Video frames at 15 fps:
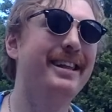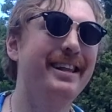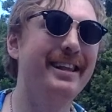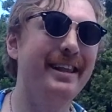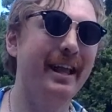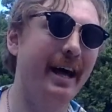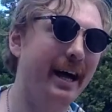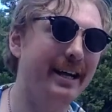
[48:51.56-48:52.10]

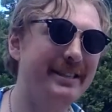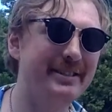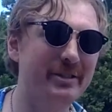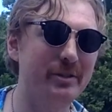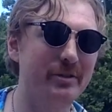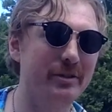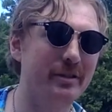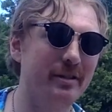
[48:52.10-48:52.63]
the high
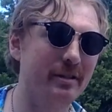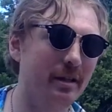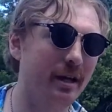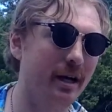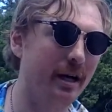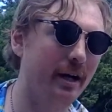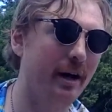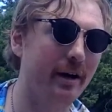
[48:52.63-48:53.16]
school
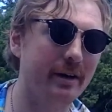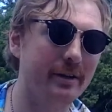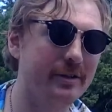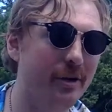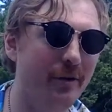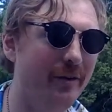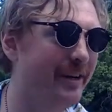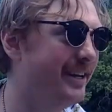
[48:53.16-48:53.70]

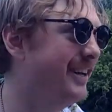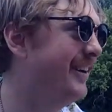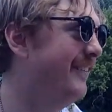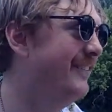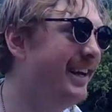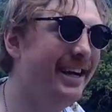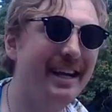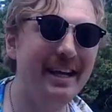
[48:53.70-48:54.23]
auditorium
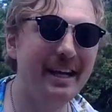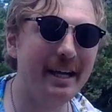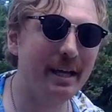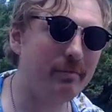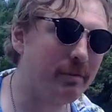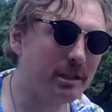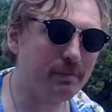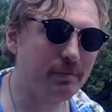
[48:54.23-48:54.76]
in
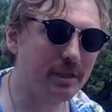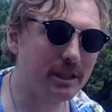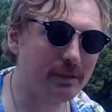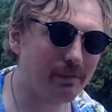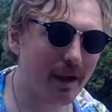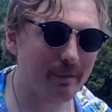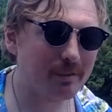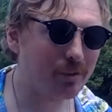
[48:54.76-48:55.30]
my
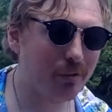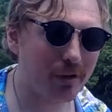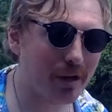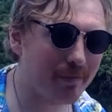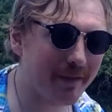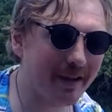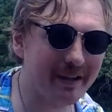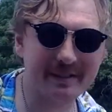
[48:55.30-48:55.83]
SpongeBob
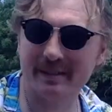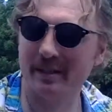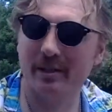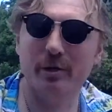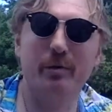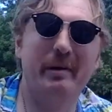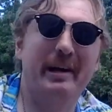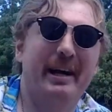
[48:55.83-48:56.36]
SquarePants
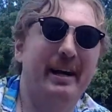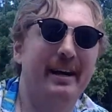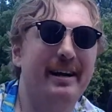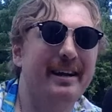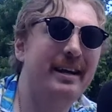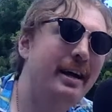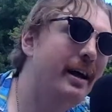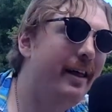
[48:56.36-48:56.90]
underwear.
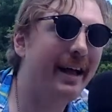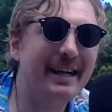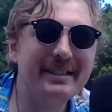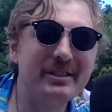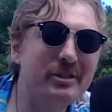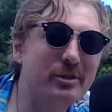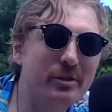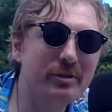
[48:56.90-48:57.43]
That's a
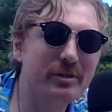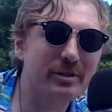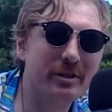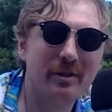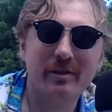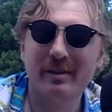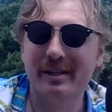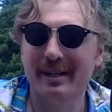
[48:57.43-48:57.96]
true
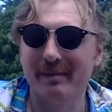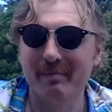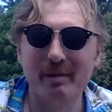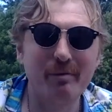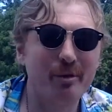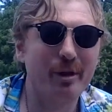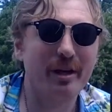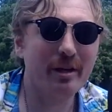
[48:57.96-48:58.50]
story, and
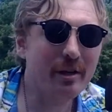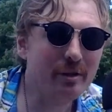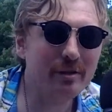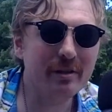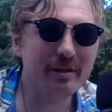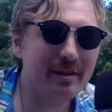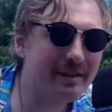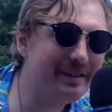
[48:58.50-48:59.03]
people are like, you're the
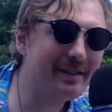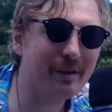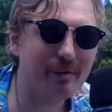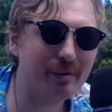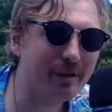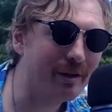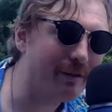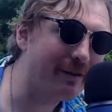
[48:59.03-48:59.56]
kid that
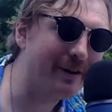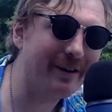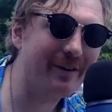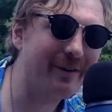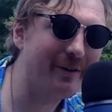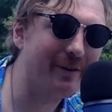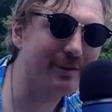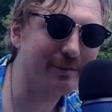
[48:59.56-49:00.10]
ran around
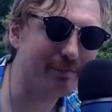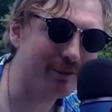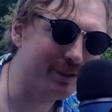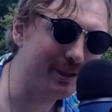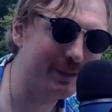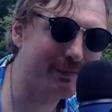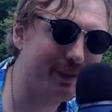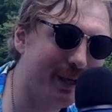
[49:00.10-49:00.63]
in the
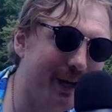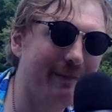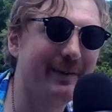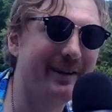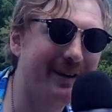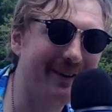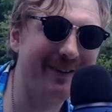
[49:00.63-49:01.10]
SpongeBob underwear,